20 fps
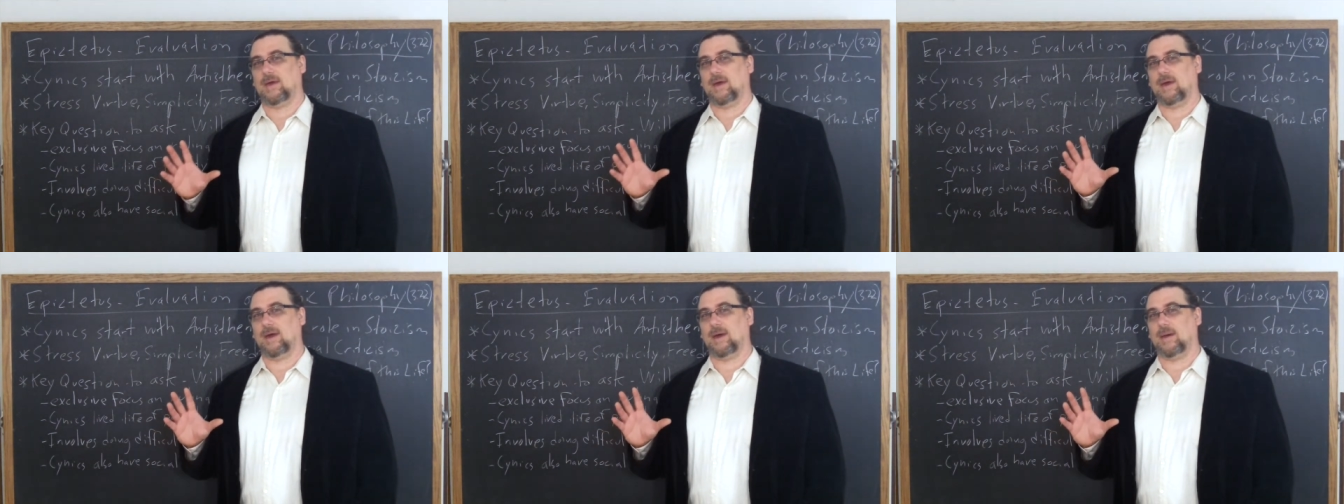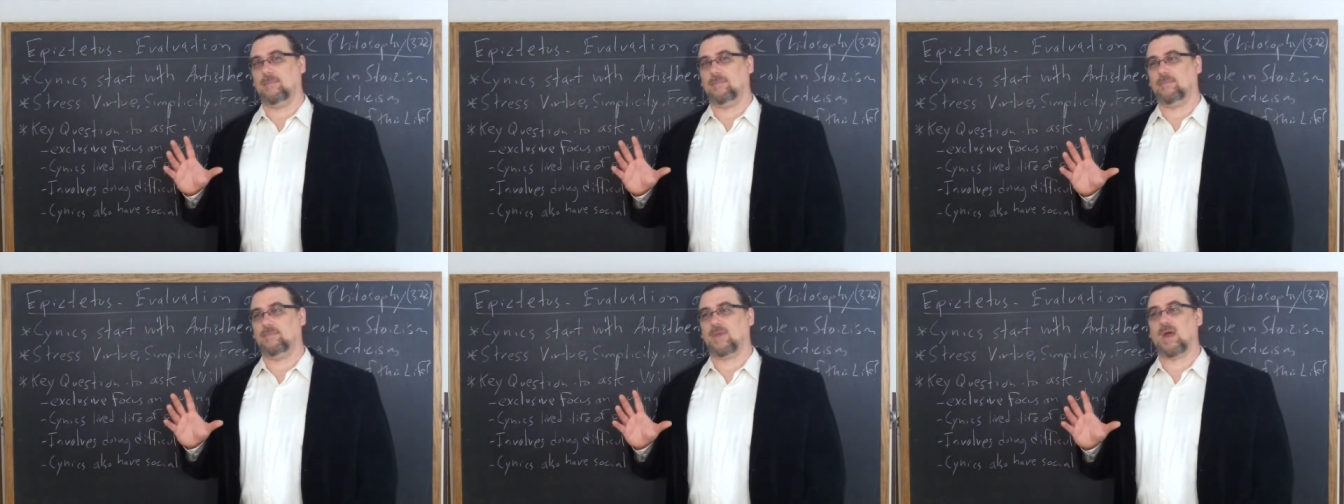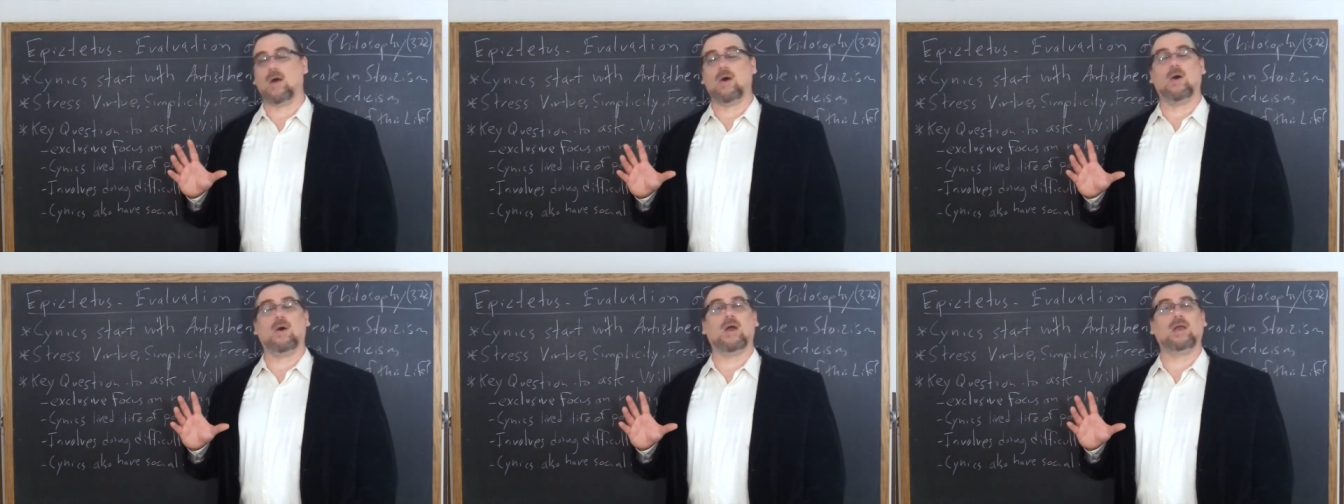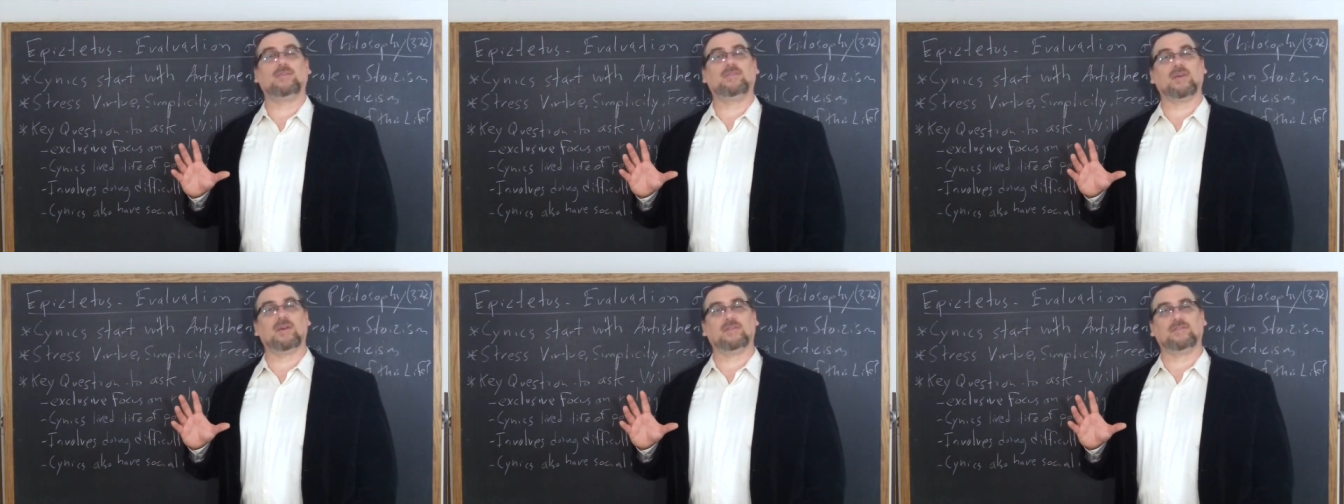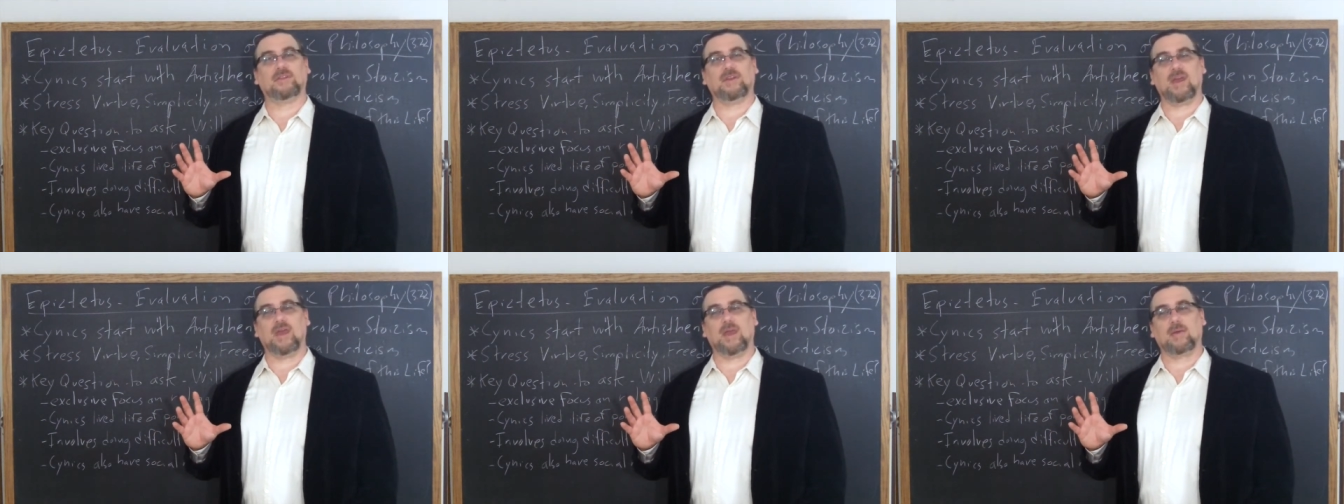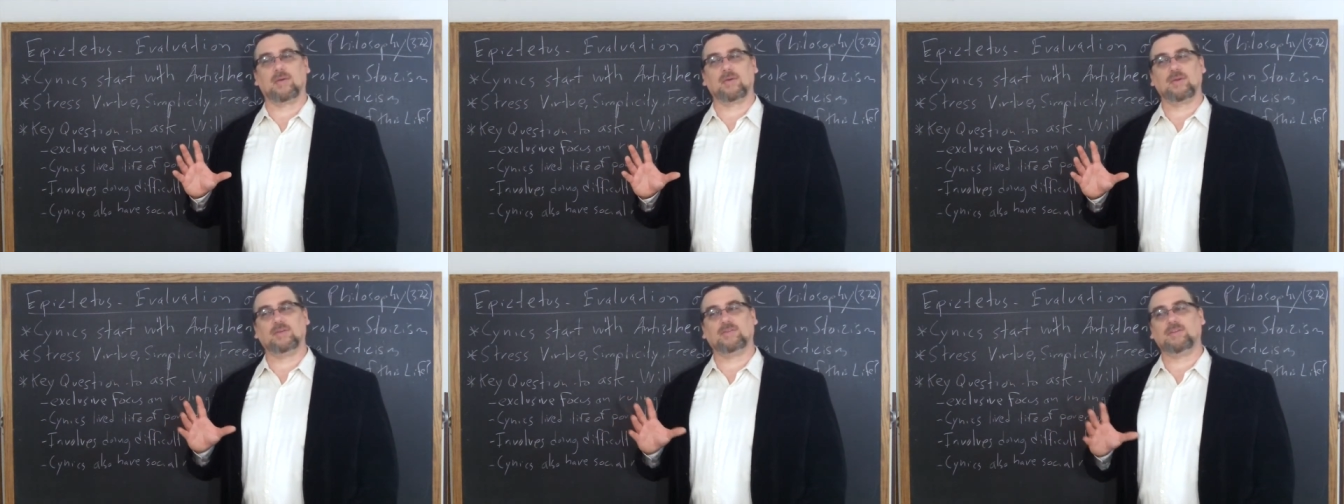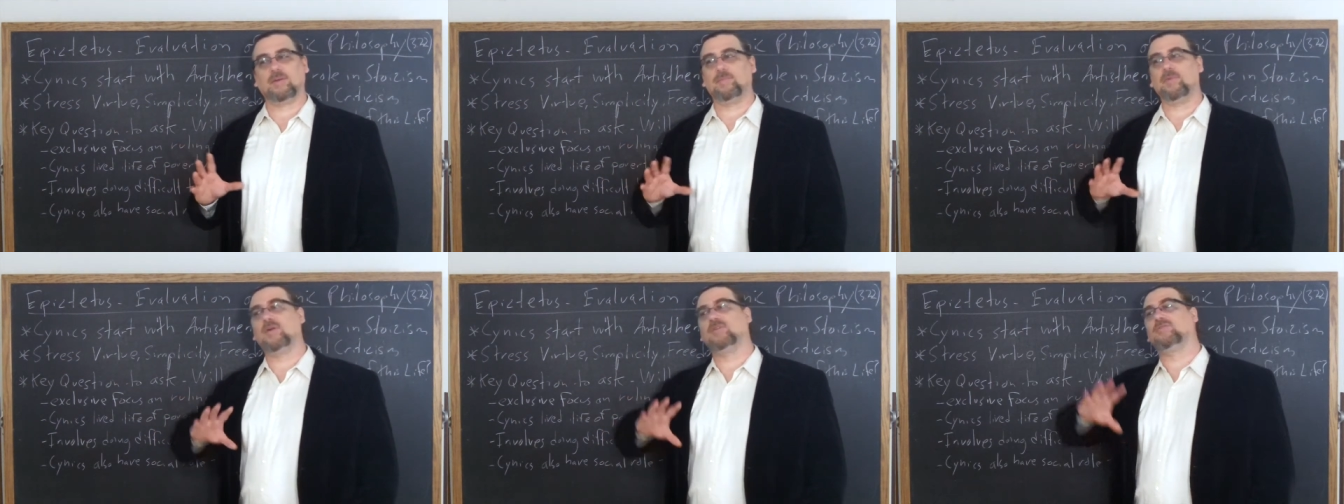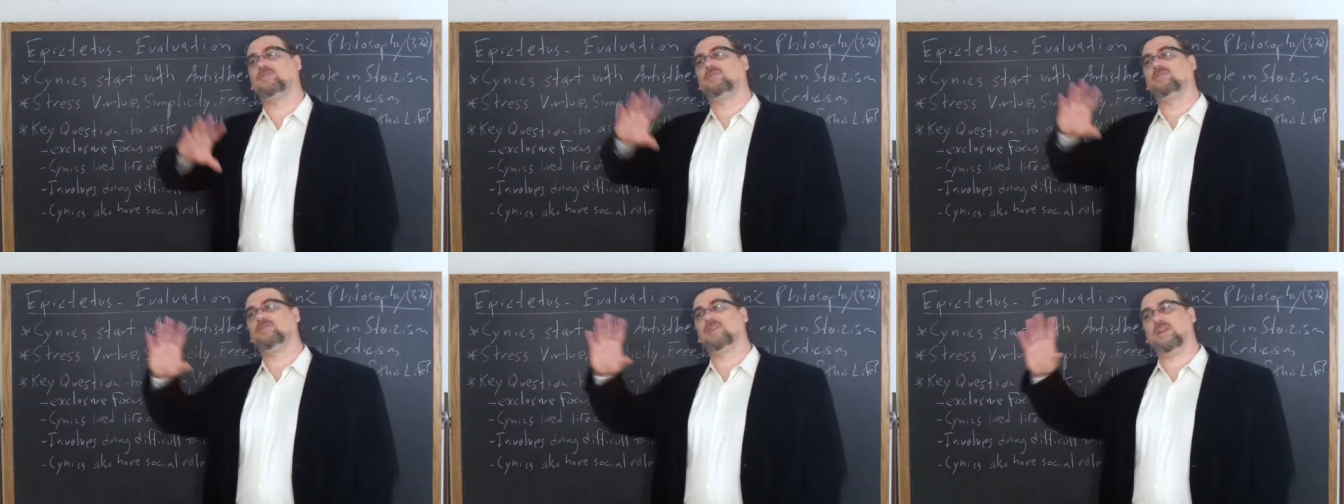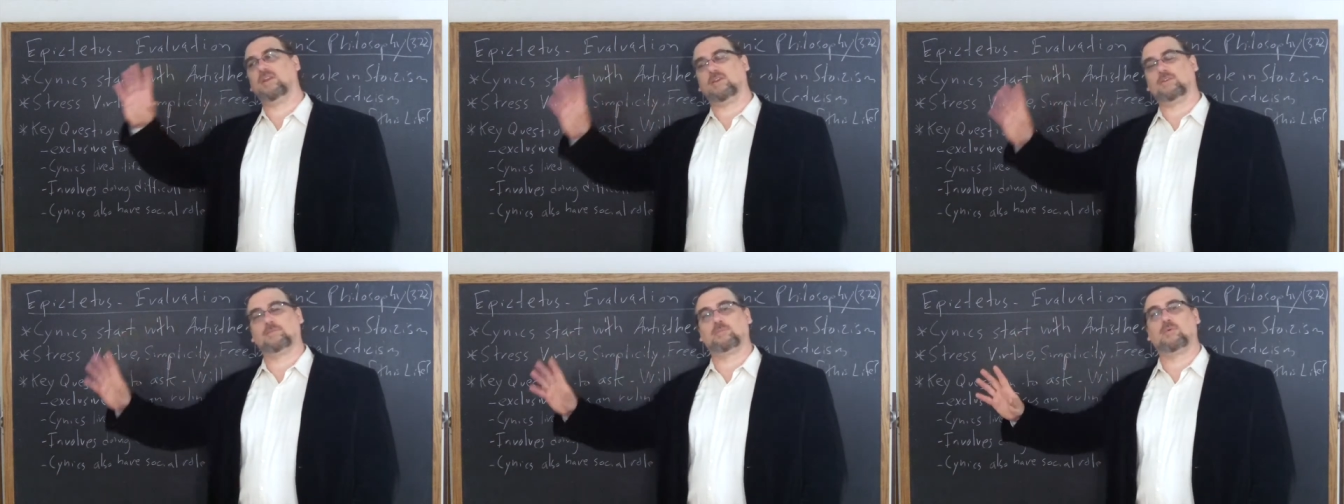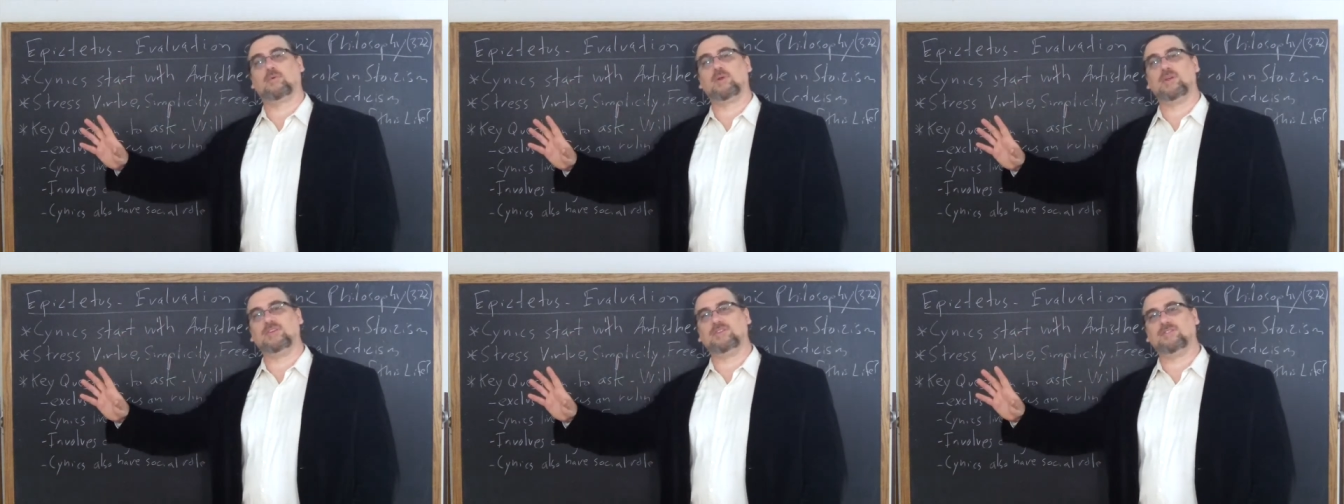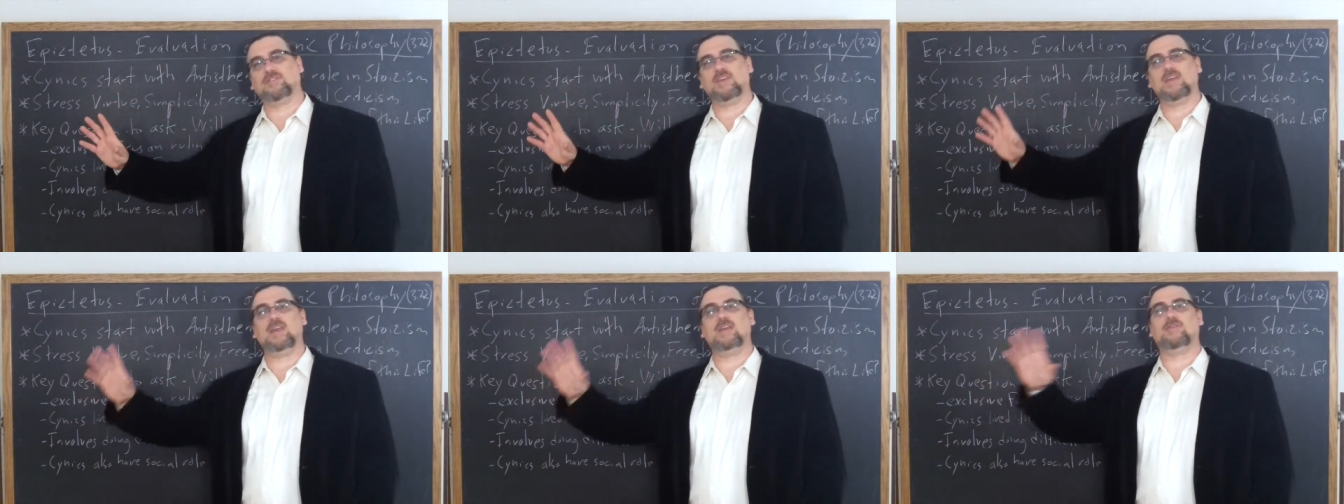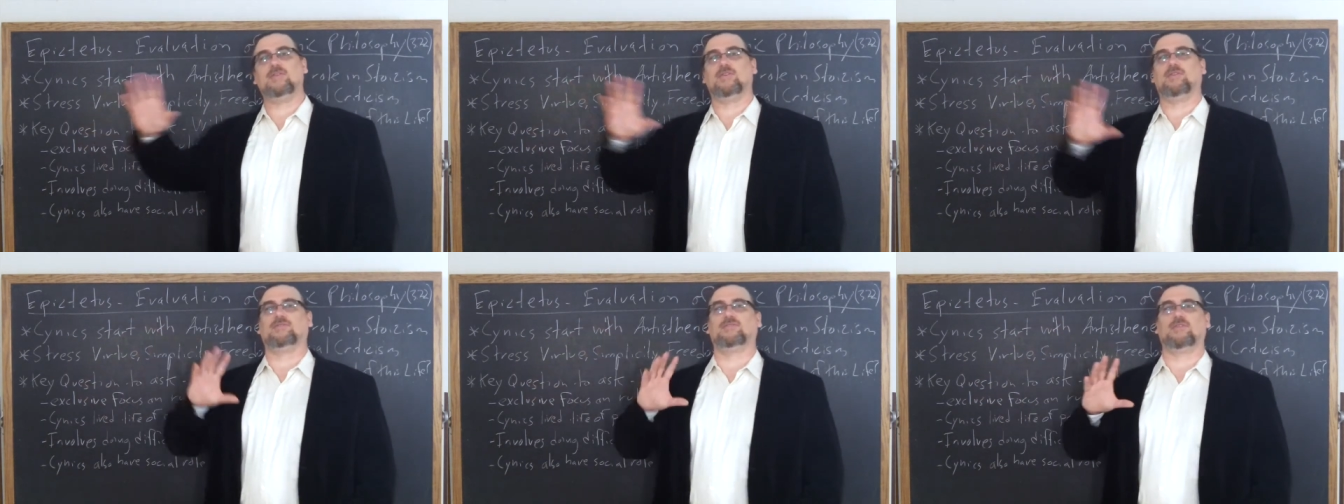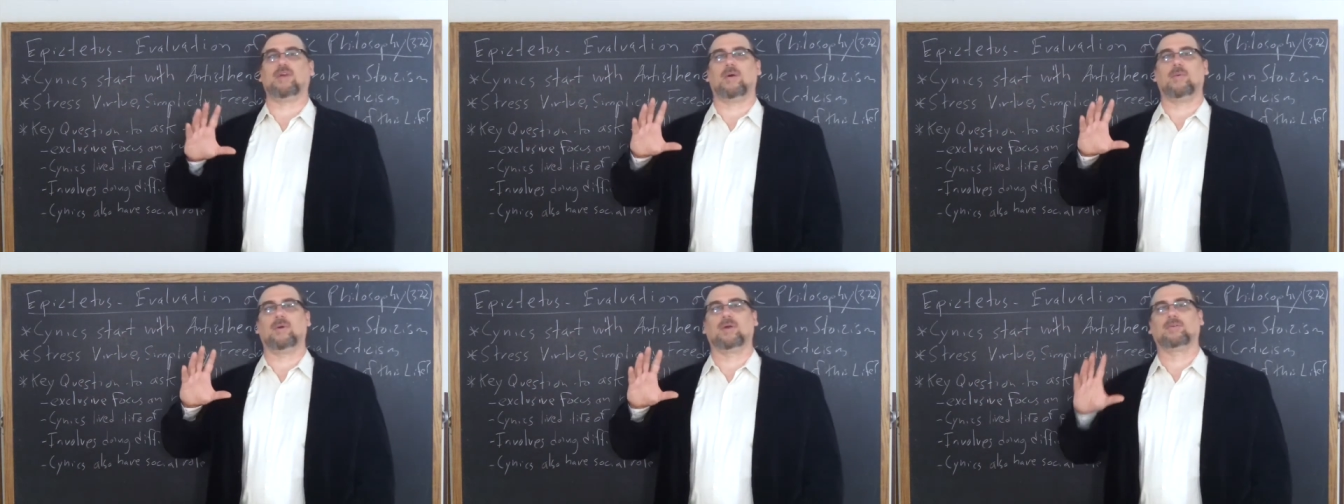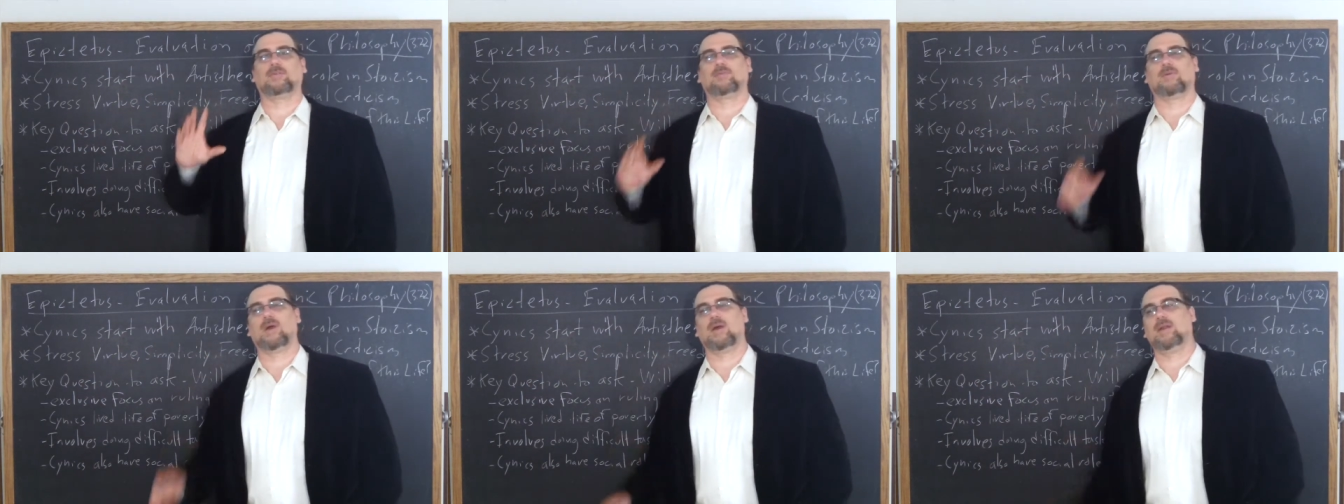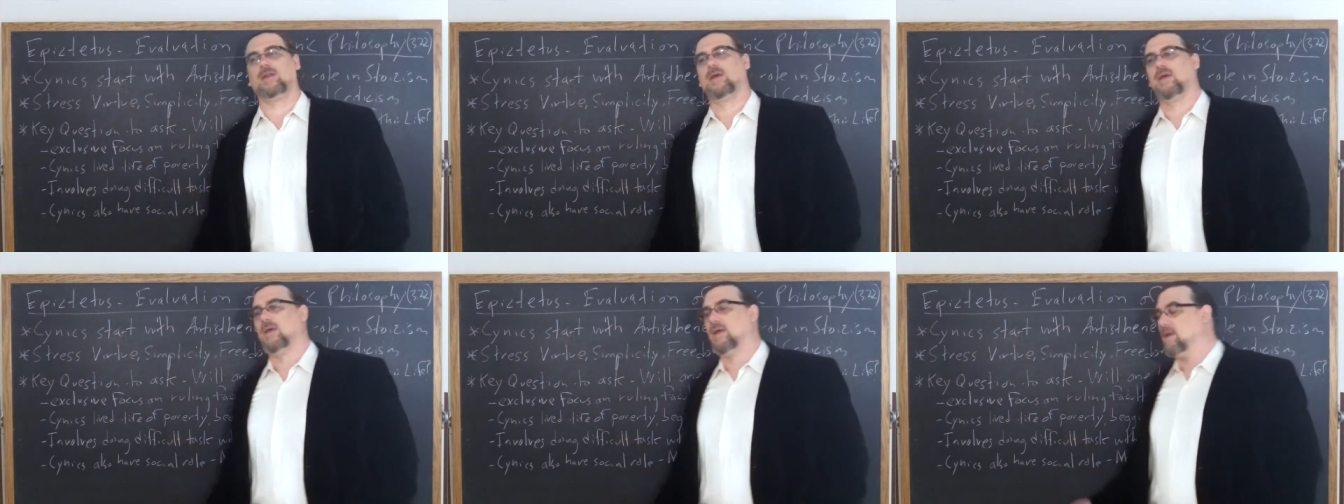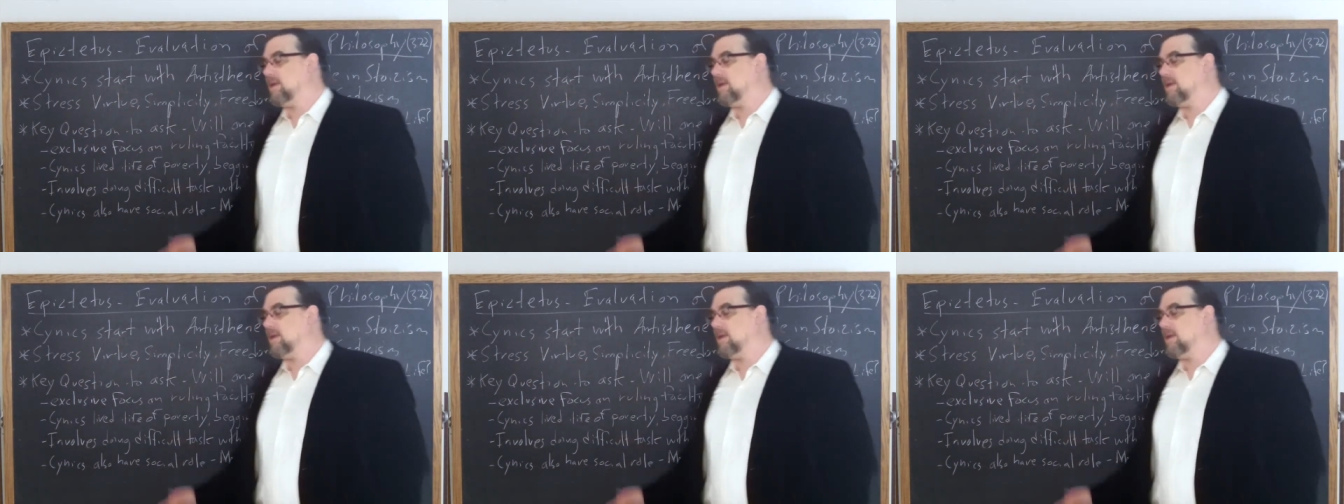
Um, now, I say it's anachronistic because the cynics precede the Stoics, right?